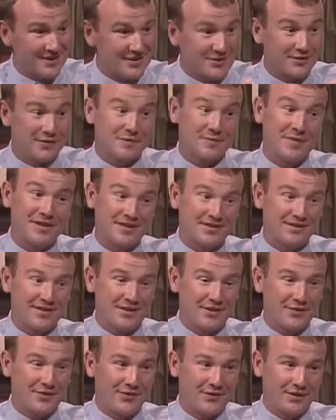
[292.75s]
So especially
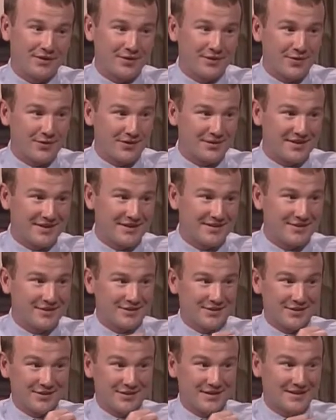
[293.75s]
helpful in a lower
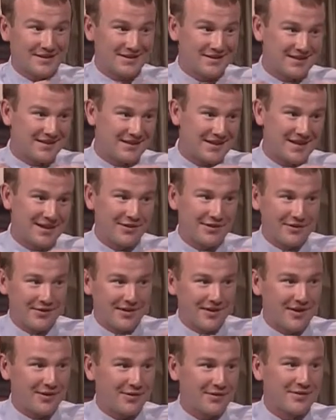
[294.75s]
denture so it doesn't slide
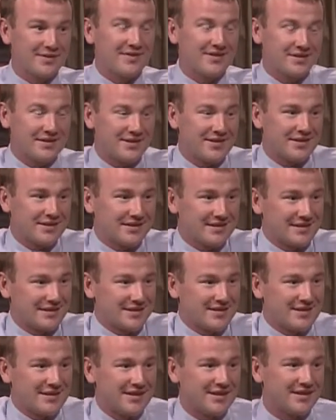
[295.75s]
around with the tongue and the
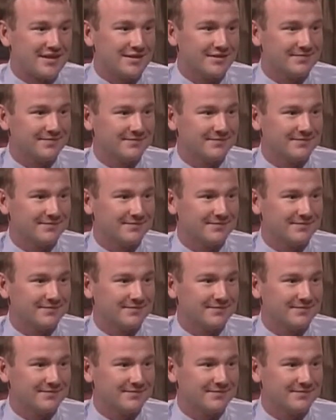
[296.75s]
cheek.